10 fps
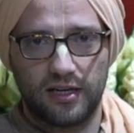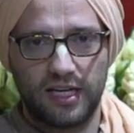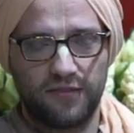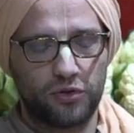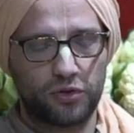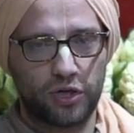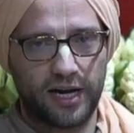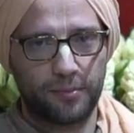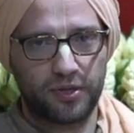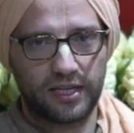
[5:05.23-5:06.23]
If you try
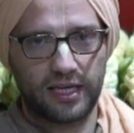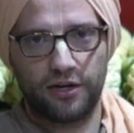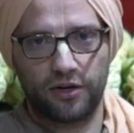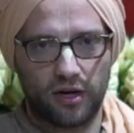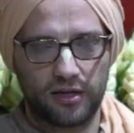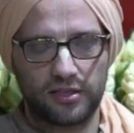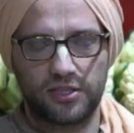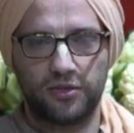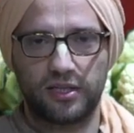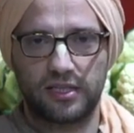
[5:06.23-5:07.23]
to put the kindergarten
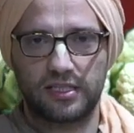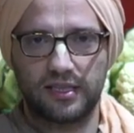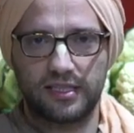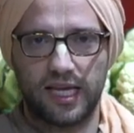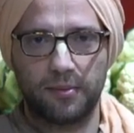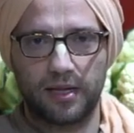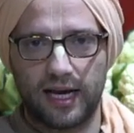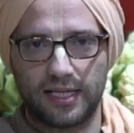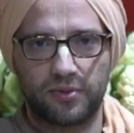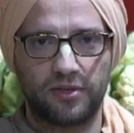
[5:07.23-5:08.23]
students in the same
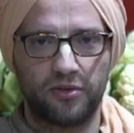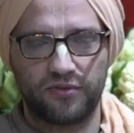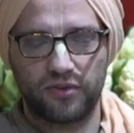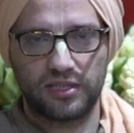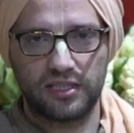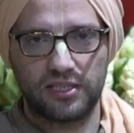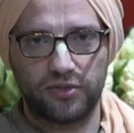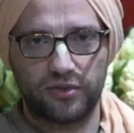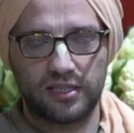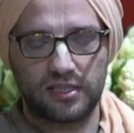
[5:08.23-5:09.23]
class with university
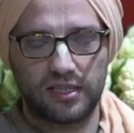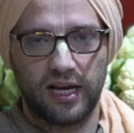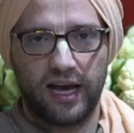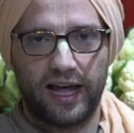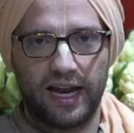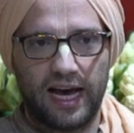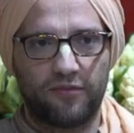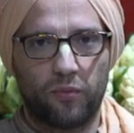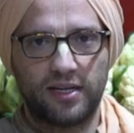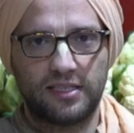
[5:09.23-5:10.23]
students and
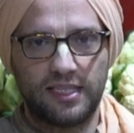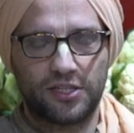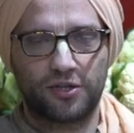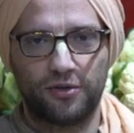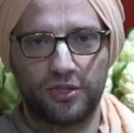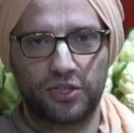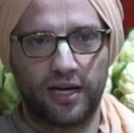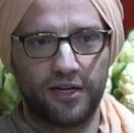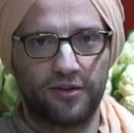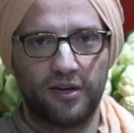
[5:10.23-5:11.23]
have one teacher who's
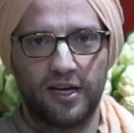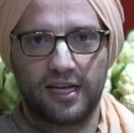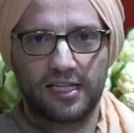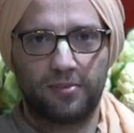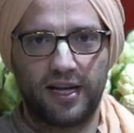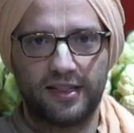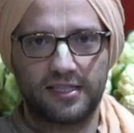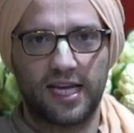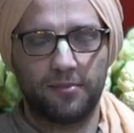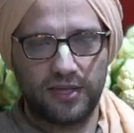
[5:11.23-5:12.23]
trying to explain the
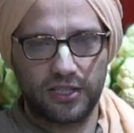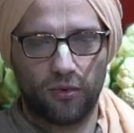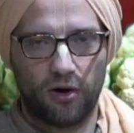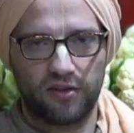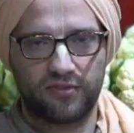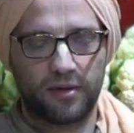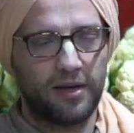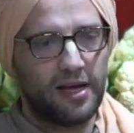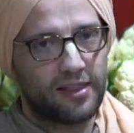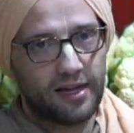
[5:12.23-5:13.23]
same thing to all of them,
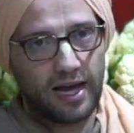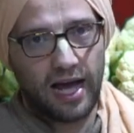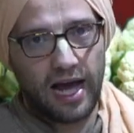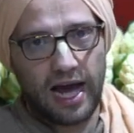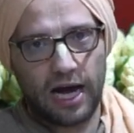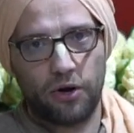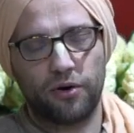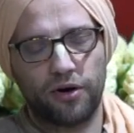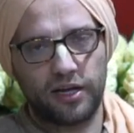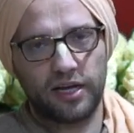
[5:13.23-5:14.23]
then how
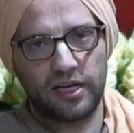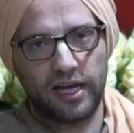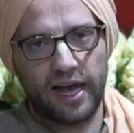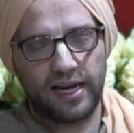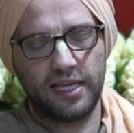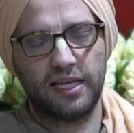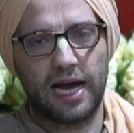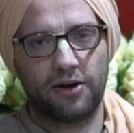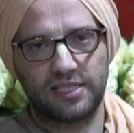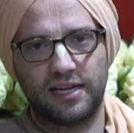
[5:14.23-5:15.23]
are any
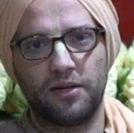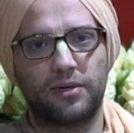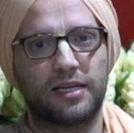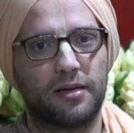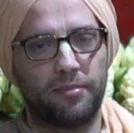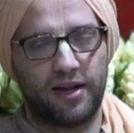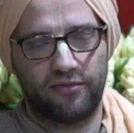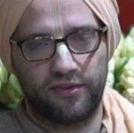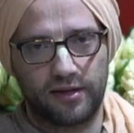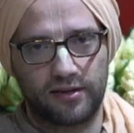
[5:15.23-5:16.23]
how is anyone going to
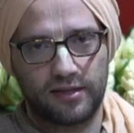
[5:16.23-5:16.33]
benefit?